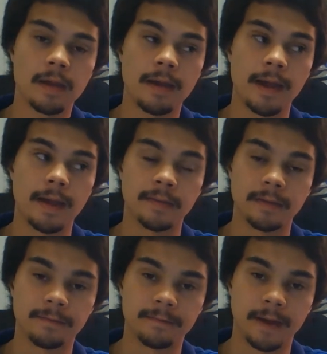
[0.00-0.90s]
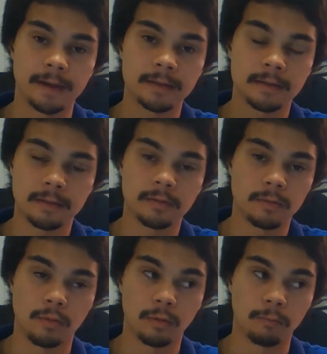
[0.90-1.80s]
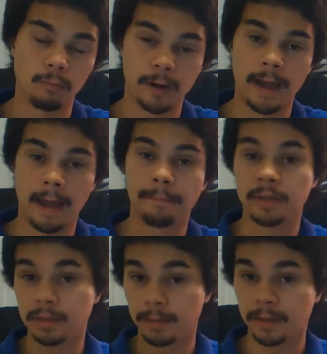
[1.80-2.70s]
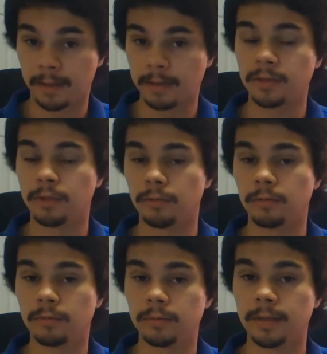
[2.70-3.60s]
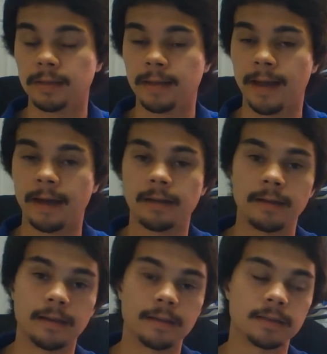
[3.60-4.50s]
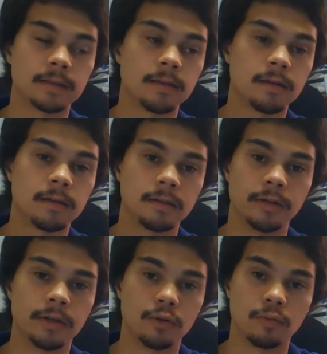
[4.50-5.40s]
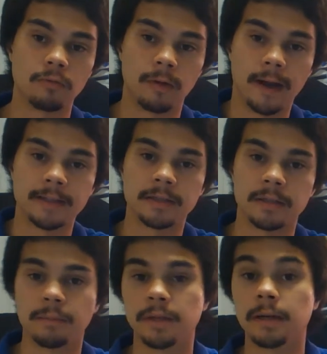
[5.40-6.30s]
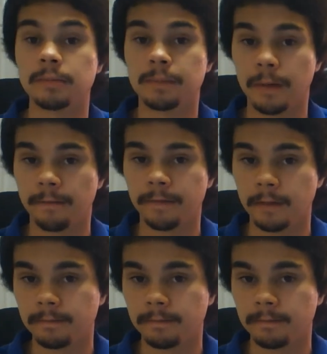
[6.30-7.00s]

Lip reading: and the effect, or what happens because you did that, is the dough rises and becomes puffy.